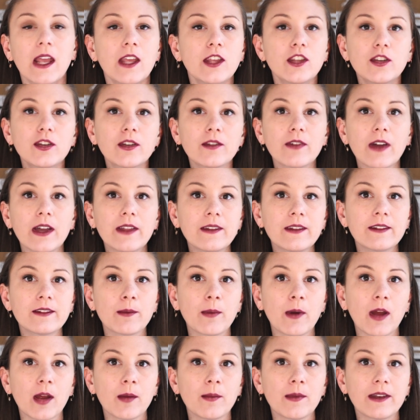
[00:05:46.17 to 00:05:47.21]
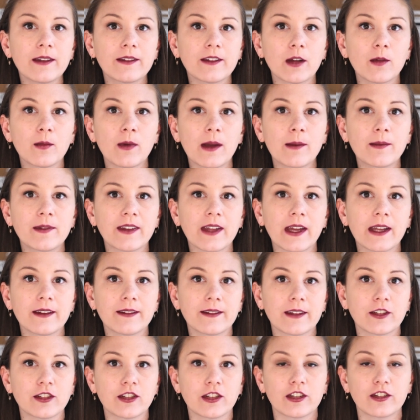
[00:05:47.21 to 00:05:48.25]
You can find these apartments on websites
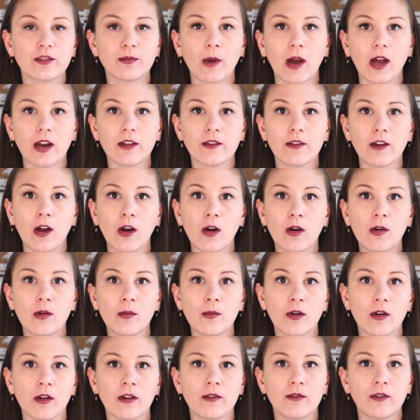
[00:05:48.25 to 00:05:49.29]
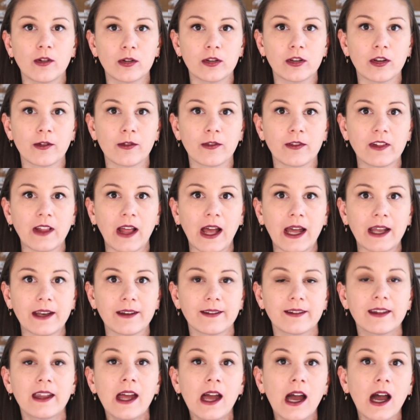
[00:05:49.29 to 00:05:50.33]
such as Spot of Home or Wunderflats.
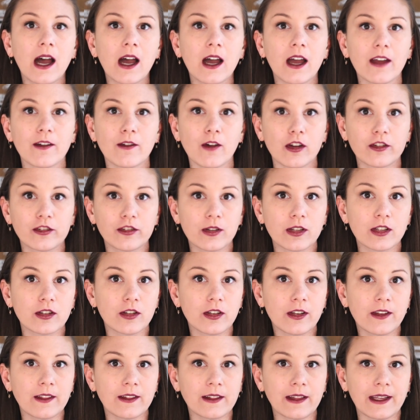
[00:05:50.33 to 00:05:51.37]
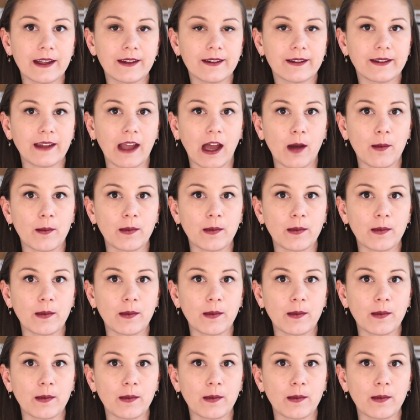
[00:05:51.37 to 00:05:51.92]
I've also included the links down